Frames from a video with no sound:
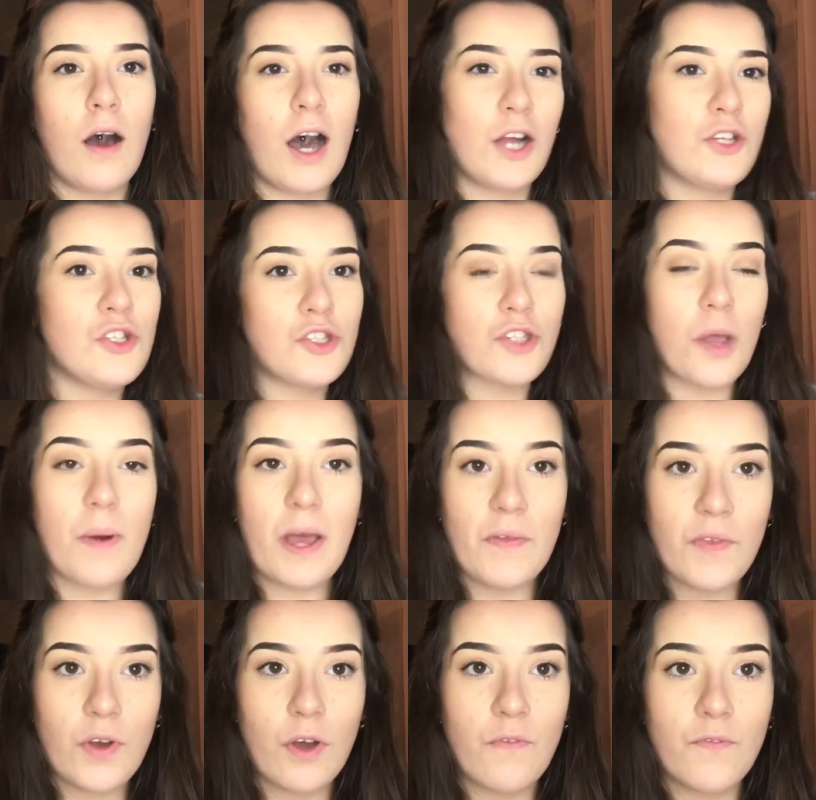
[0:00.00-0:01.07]
I just don't
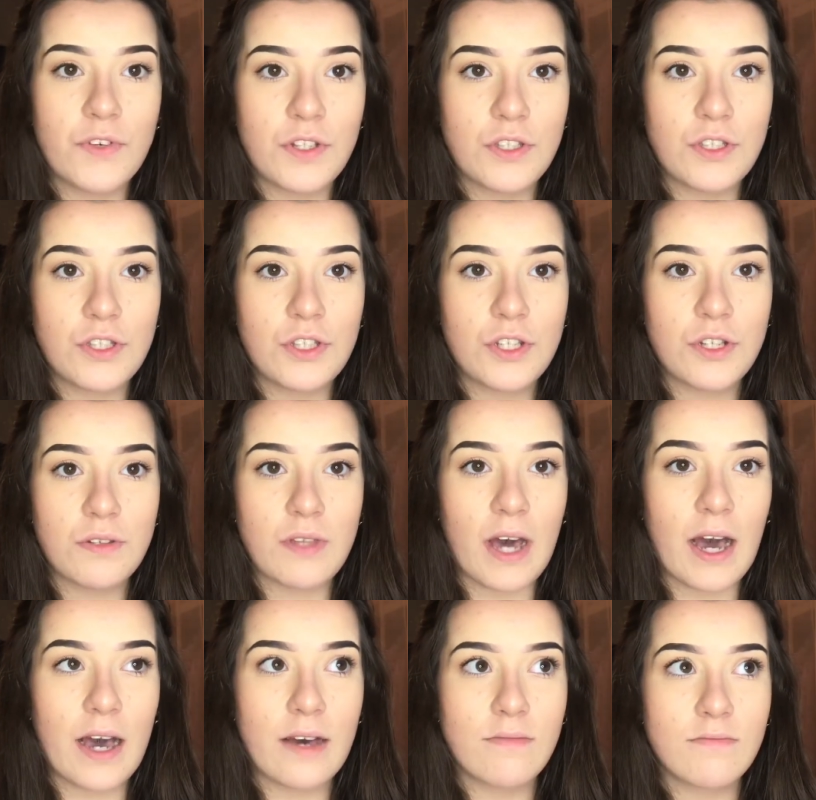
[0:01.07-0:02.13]
have the confidence to do
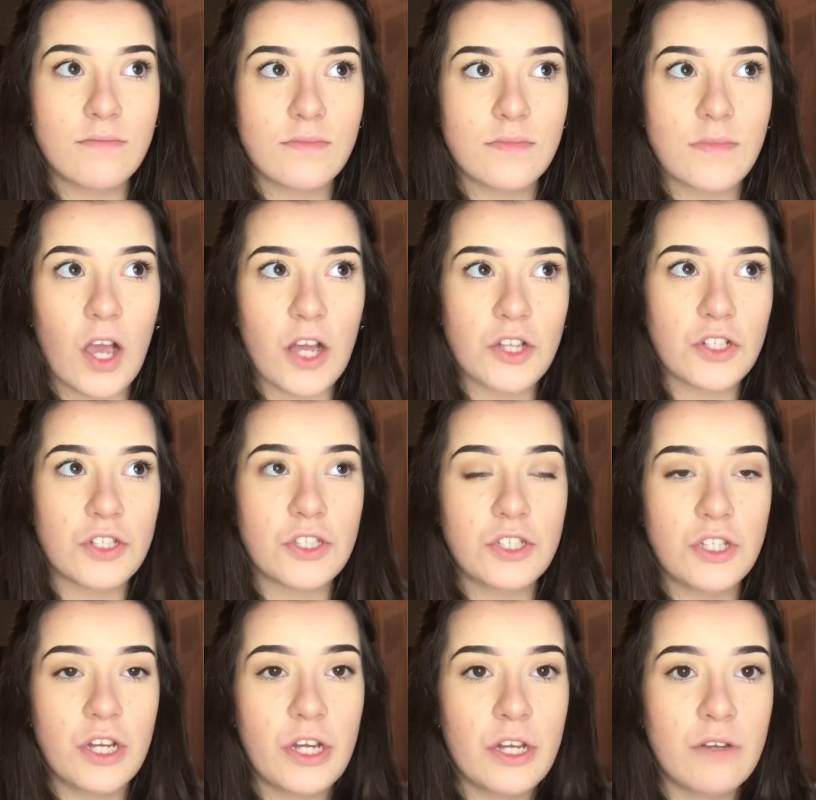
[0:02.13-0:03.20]
that. I
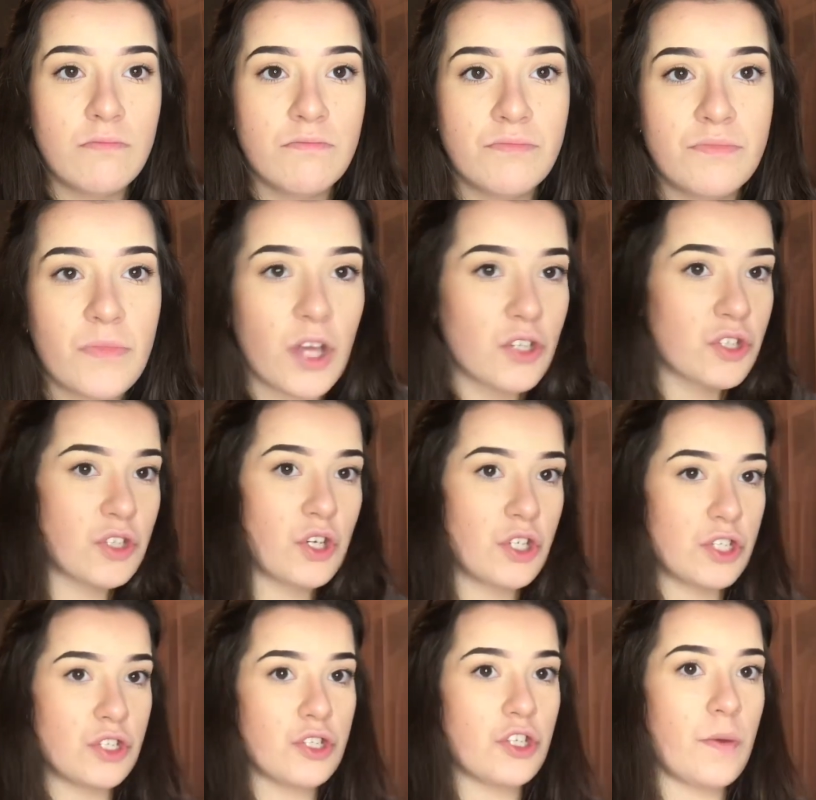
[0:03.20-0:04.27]
just
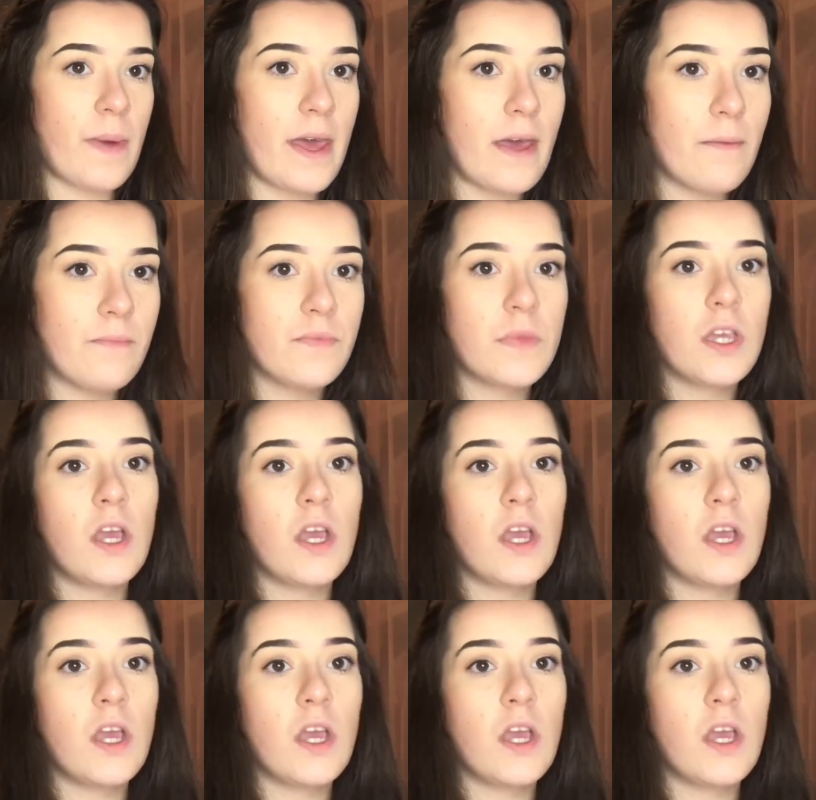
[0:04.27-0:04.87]
couldn't do it.